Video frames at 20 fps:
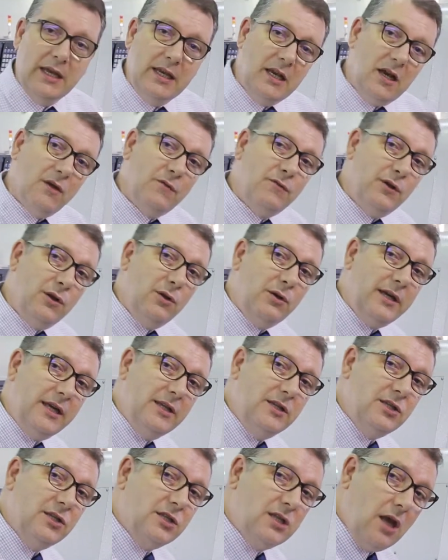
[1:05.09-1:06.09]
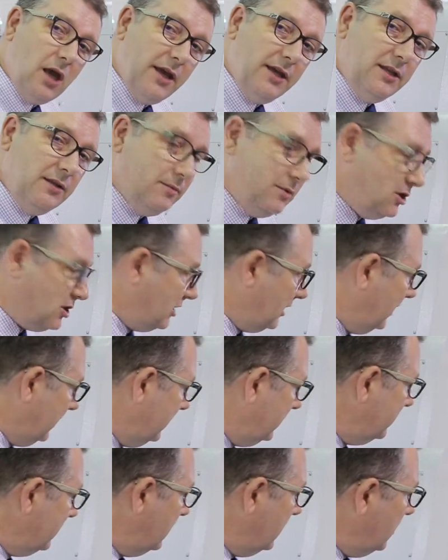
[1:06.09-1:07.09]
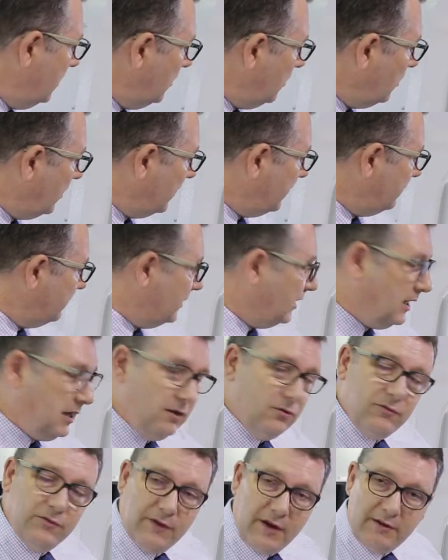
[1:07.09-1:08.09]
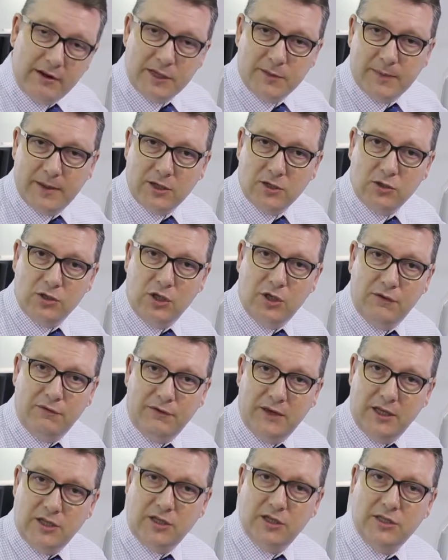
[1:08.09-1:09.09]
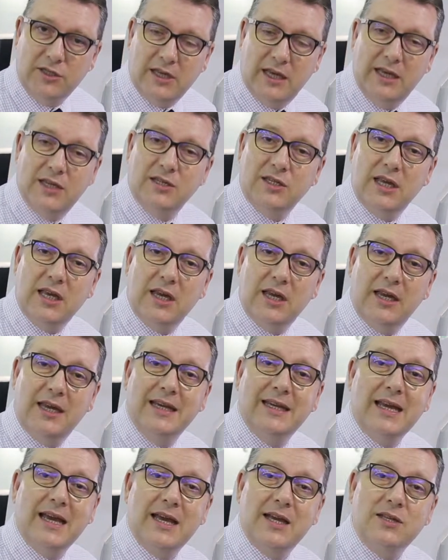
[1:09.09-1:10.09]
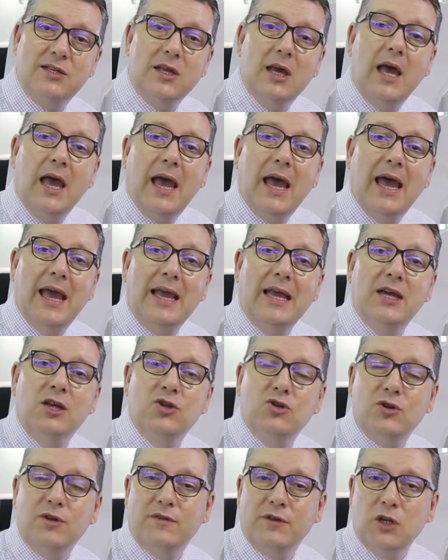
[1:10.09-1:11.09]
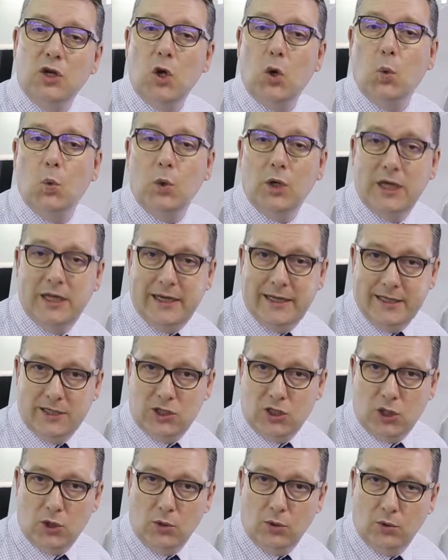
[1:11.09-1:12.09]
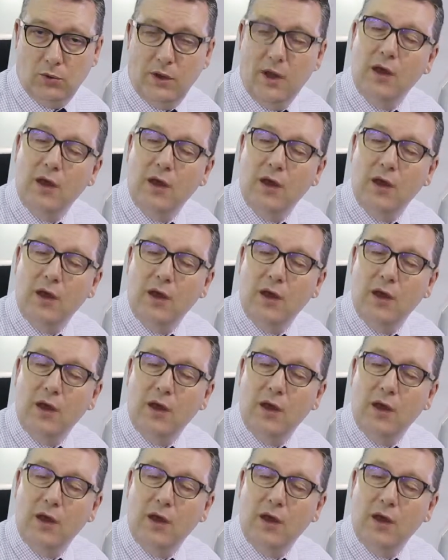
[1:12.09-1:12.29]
Now, if we look inside the machine, one of the very special new features is here it has a driven whirling tool